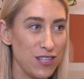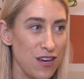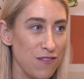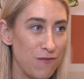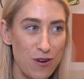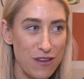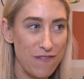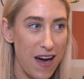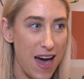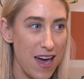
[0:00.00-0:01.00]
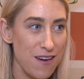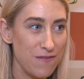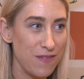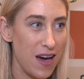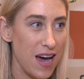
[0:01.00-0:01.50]
to
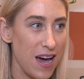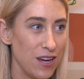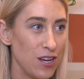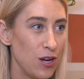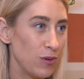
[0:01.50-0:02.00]
forty-five, uh,